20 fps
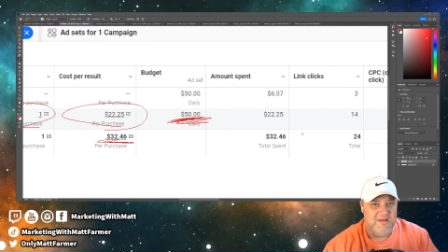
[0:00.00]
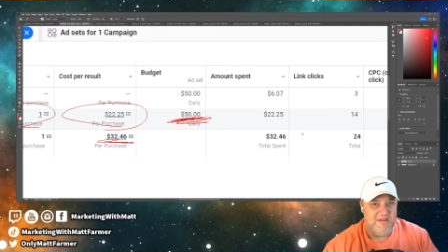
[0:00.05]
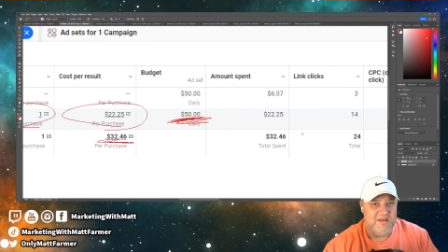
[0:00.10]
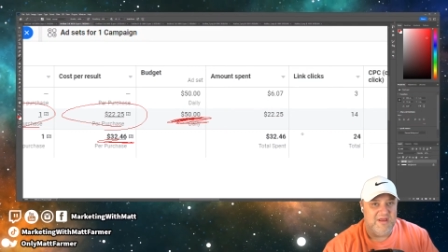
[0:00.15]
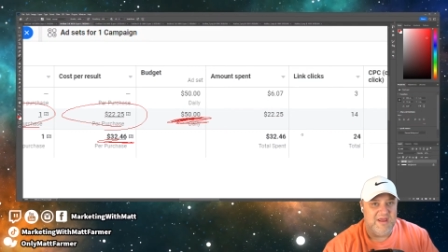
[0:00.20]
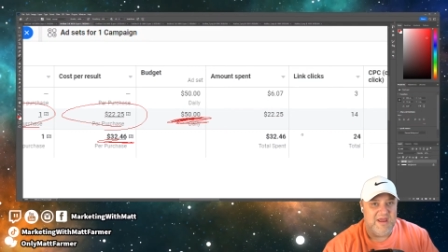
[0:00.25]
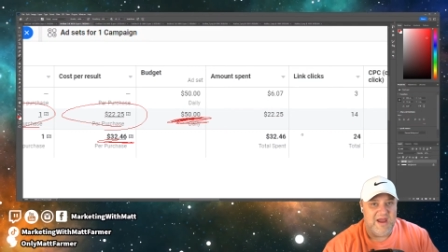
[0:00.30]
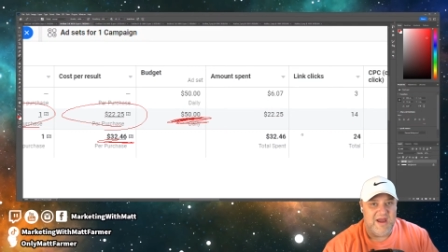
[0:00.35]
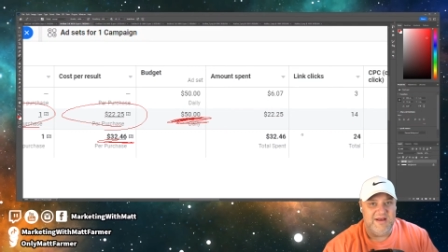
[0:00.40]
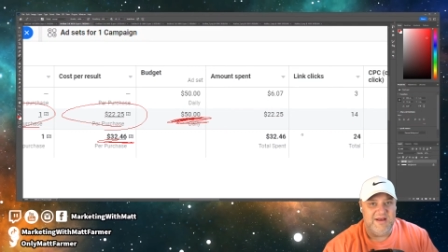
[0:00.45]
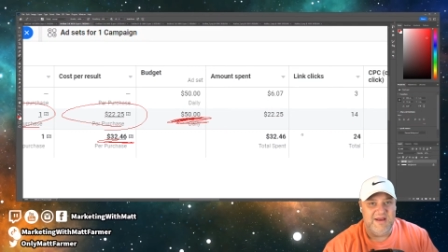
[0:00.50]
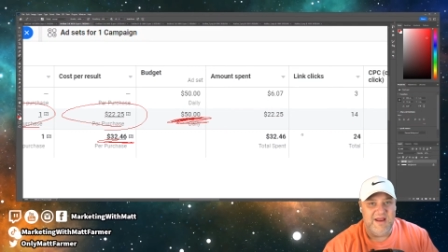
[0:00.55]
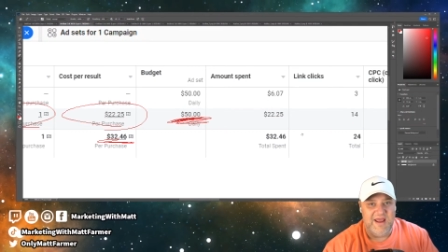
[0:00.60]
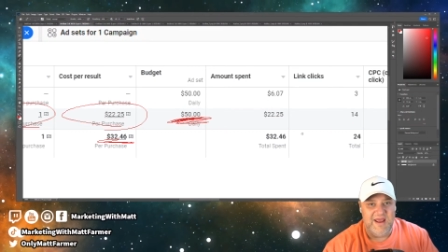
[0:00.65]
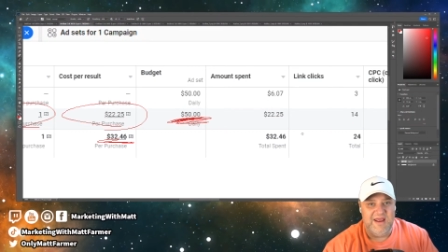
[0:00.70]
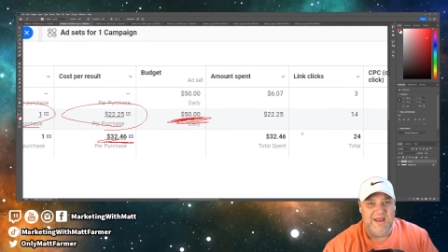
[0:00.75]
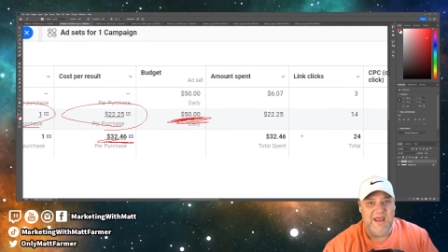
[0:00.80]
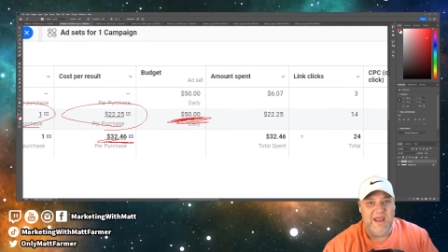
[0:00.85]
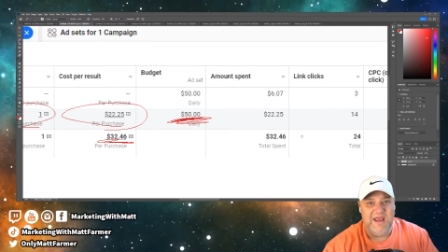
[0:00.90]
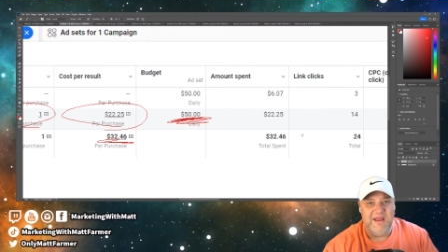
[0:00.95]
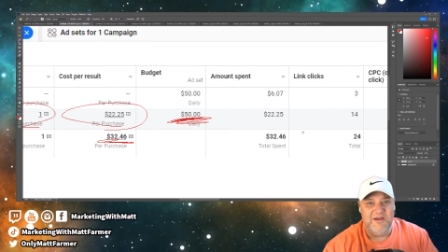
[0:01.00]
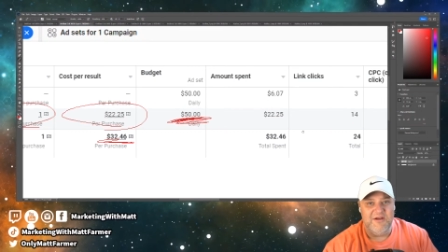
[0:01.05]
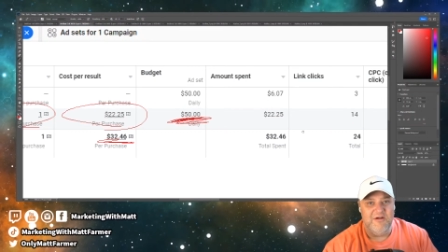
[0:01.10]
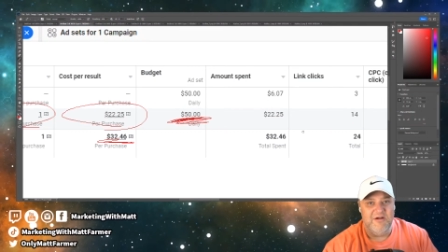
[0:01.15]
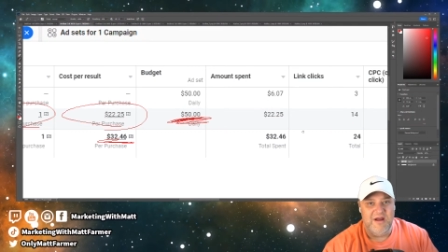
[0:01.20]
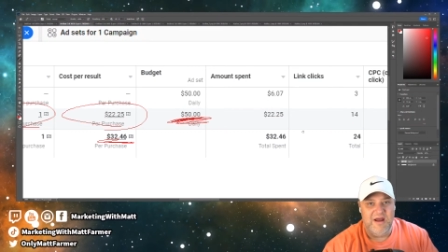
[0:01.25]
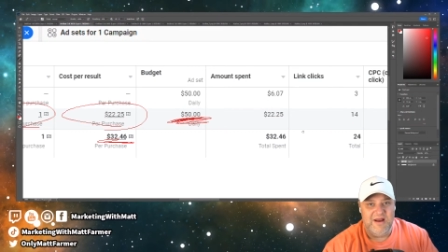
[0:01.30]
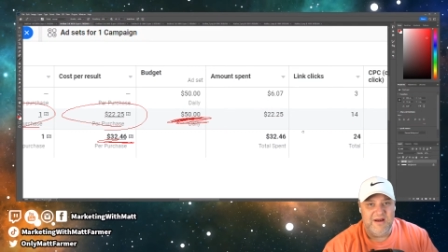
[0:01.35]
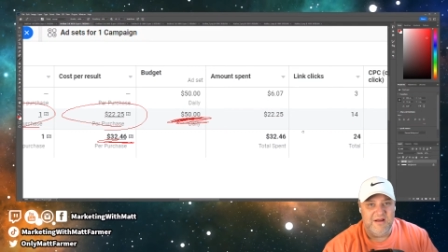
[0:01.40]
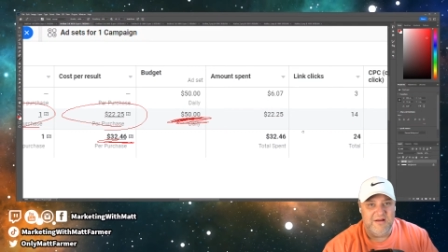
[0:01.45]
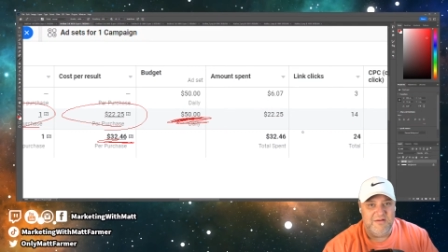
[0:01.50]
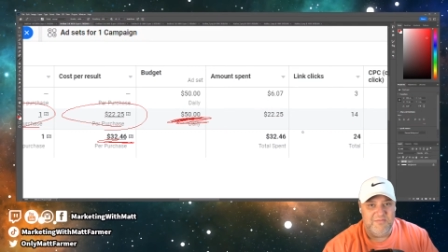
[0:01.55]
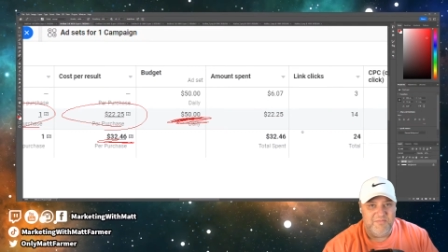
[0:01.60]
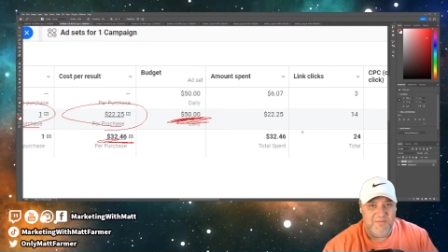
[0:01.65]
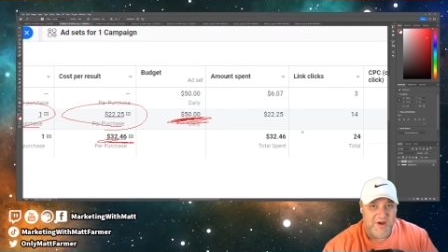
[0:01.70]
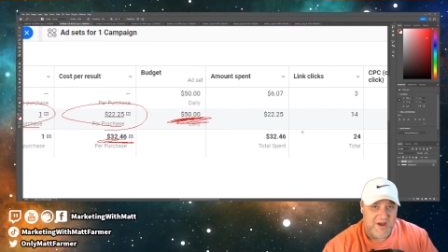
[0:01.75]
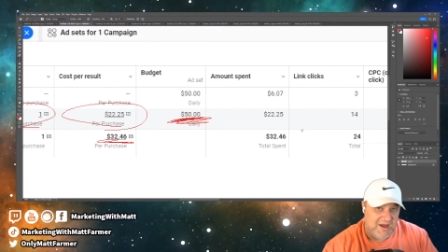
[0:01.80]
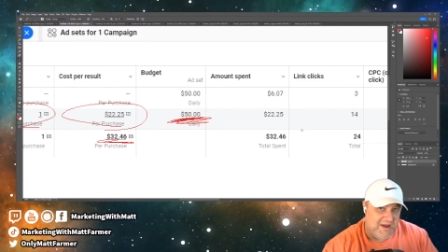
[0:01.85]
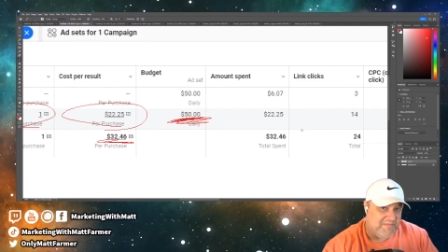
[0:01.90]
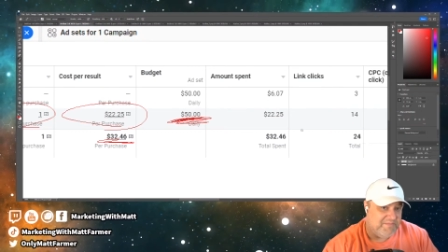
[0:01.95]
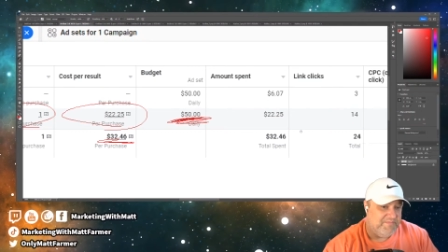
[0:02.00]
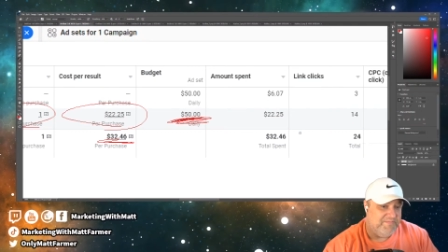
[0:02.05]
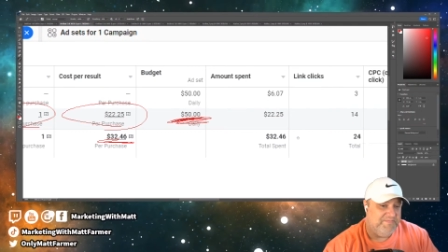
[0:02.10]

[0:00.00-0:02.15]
god dang anchor at it, but